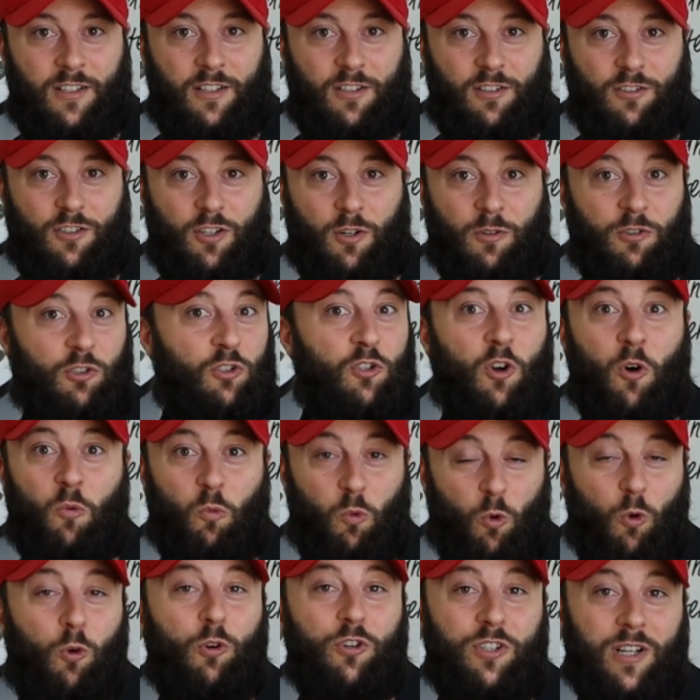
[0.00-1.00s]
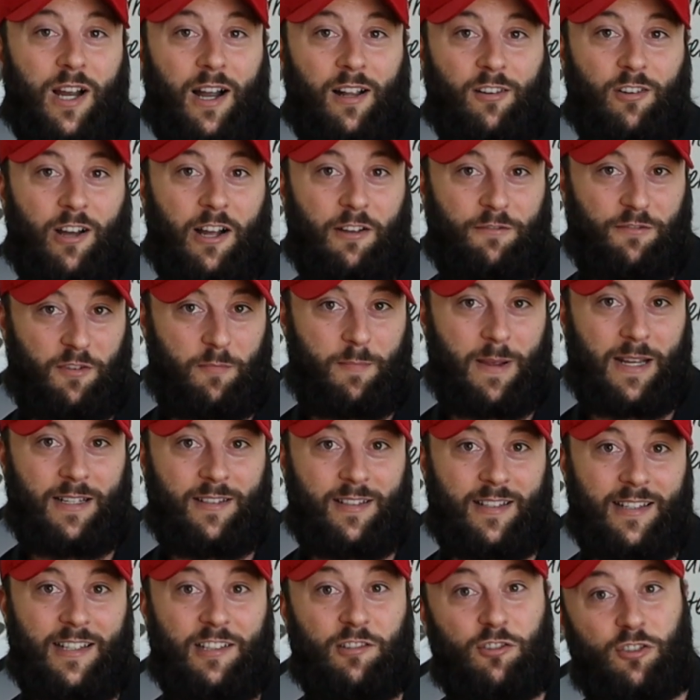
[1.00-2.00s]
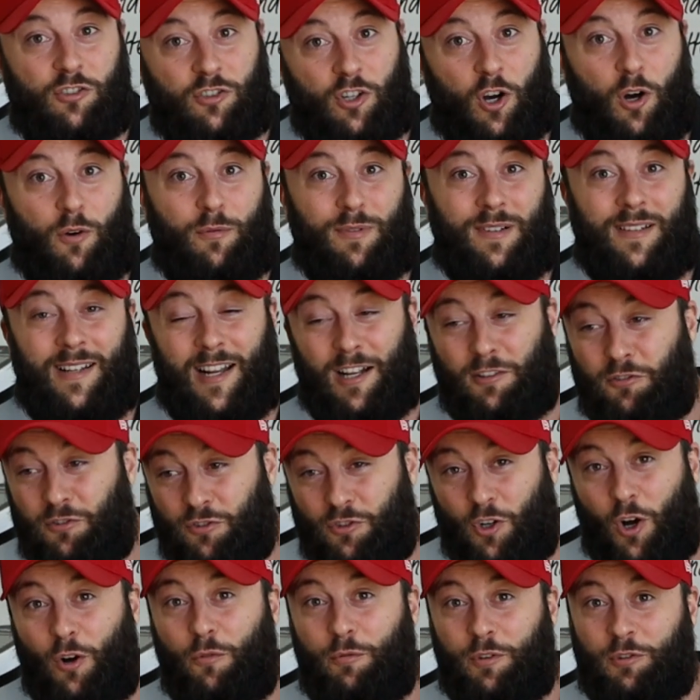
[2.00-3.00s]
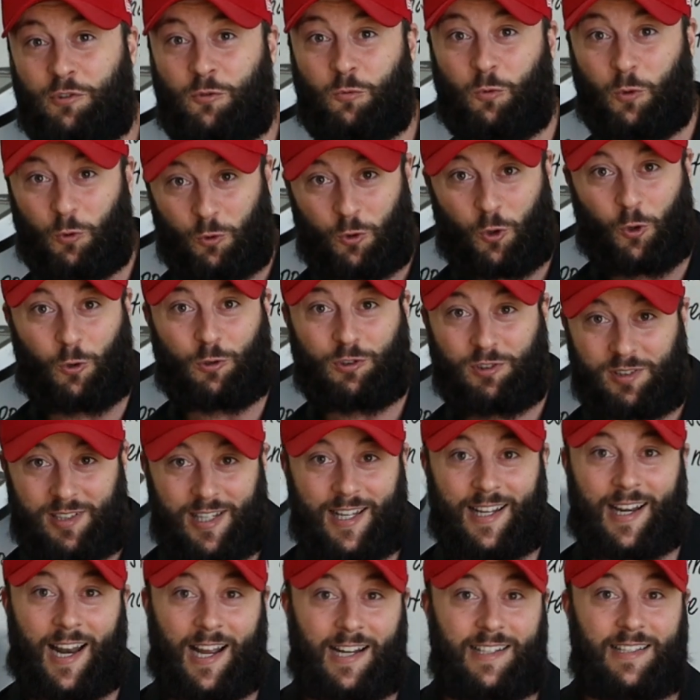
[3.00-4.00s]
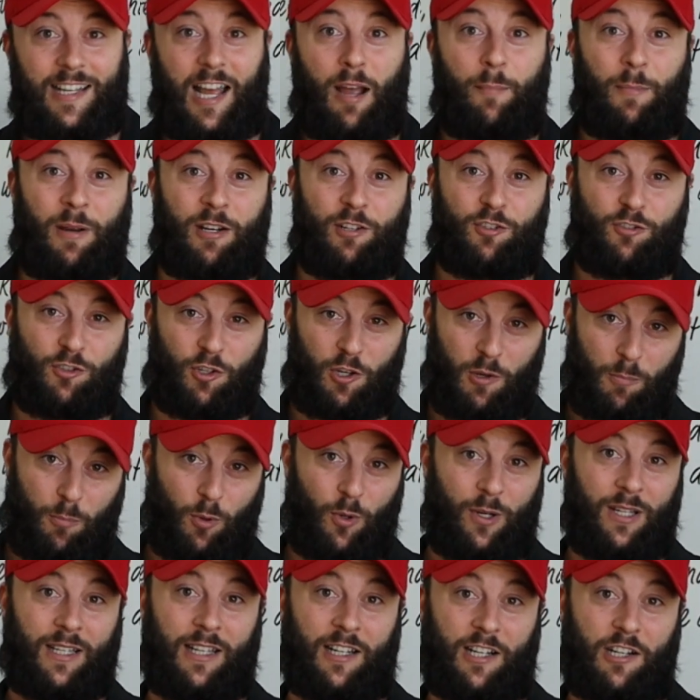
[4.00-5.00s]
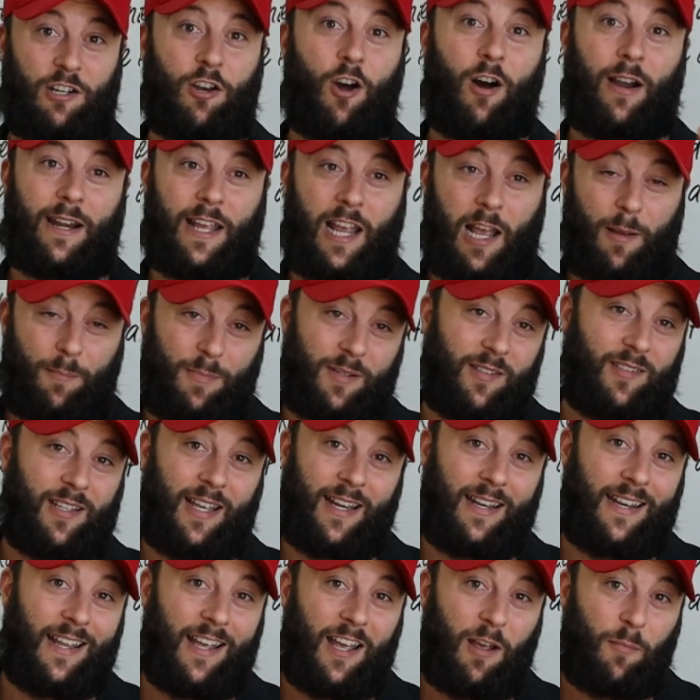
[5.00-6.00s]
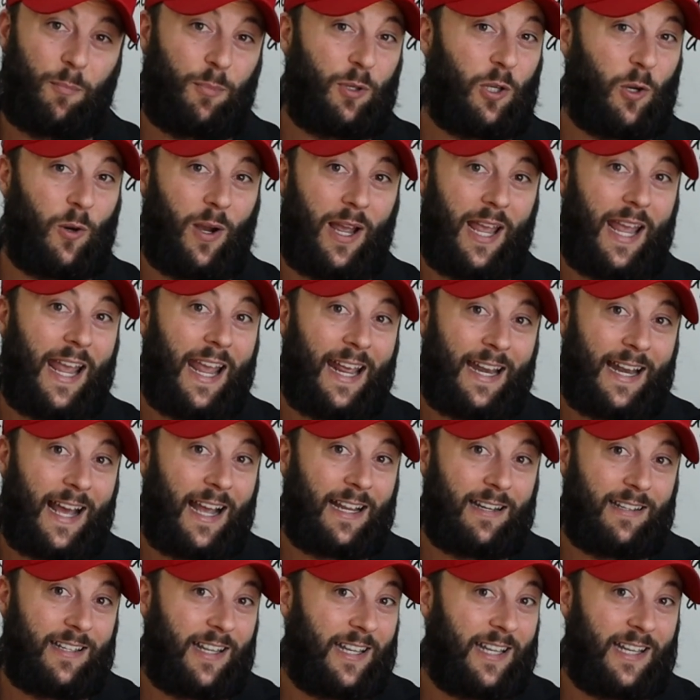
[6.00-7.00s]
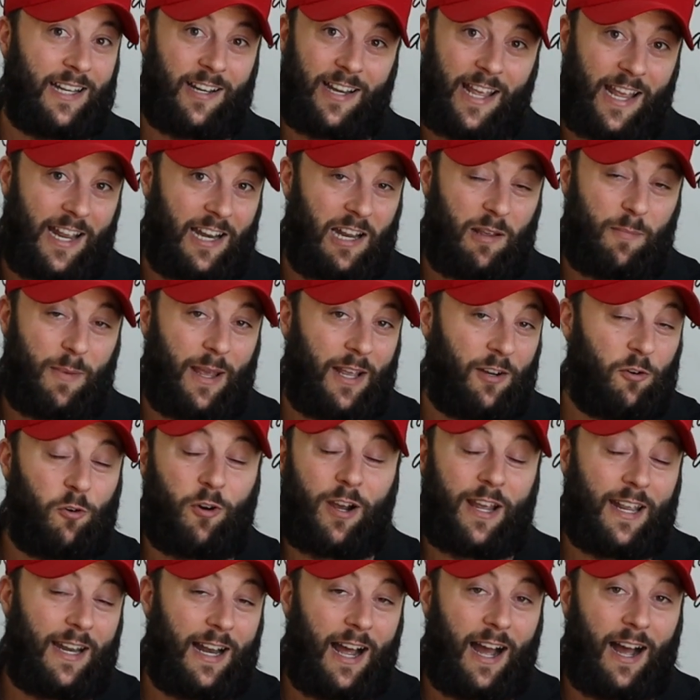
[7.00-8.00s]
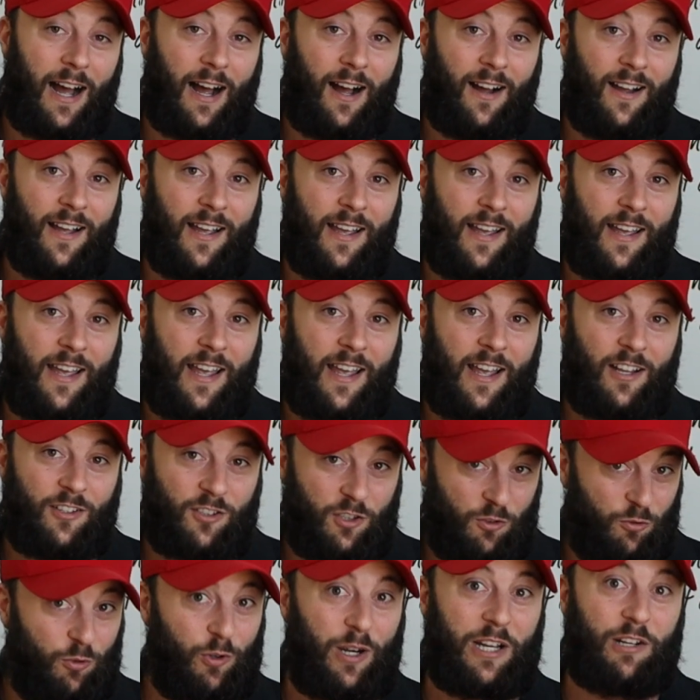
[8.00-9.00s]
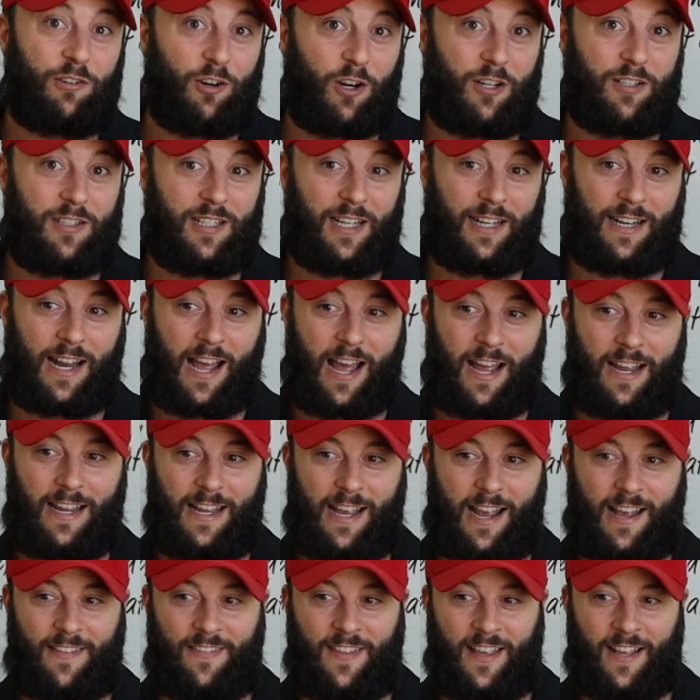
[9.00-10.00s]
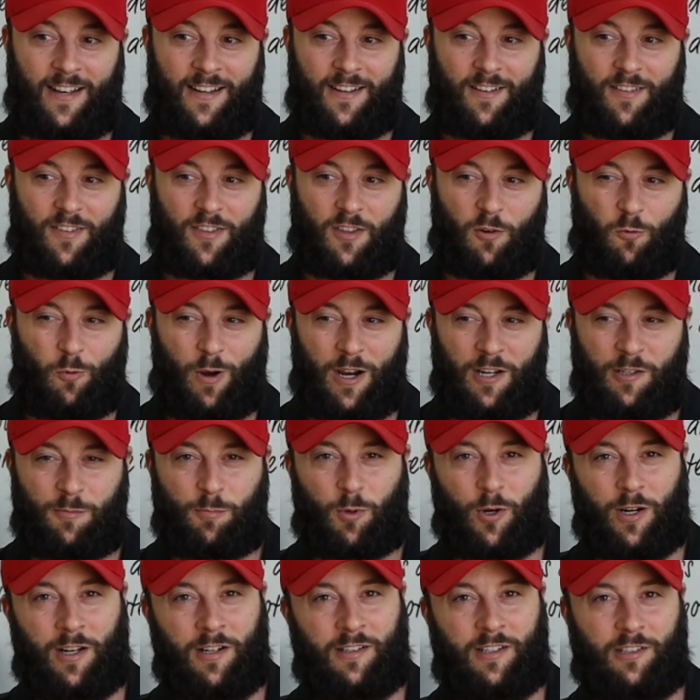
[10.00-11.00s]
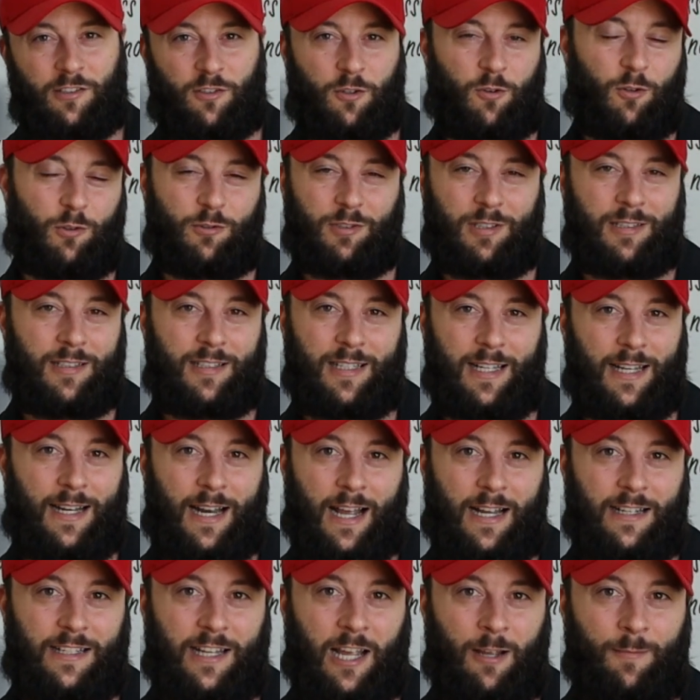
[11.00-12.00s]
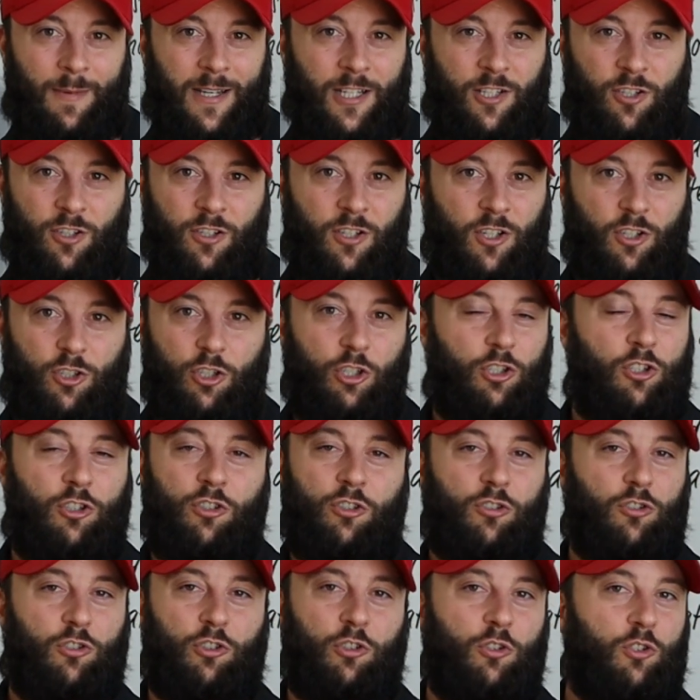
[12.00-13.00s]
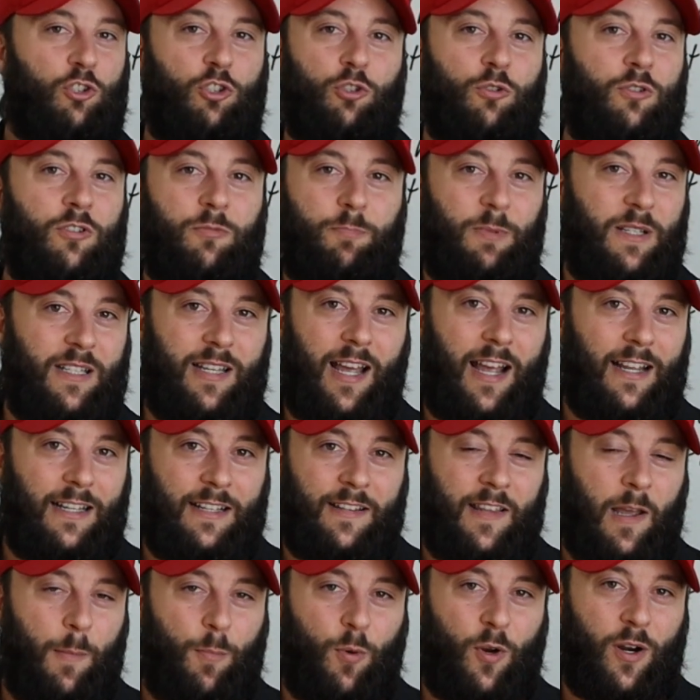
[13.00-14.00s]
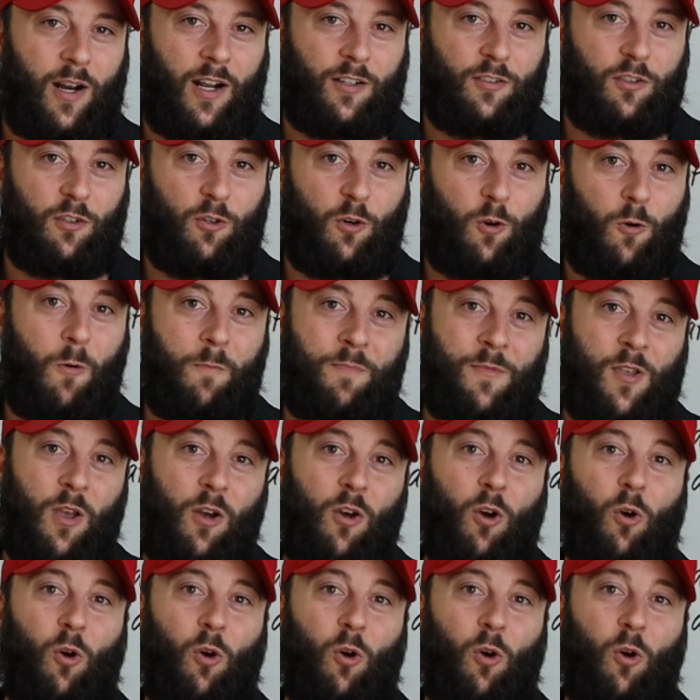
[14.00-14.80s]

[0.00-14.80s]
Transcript: So it's not water like fermented, it's solvent. Now, solvents will cause DNA damage. So you're putting in a 98% pure NAD and NMN or NR to regrow DNA, and then the waste product is causing DNA damage. You shouldn't be taking that product at all.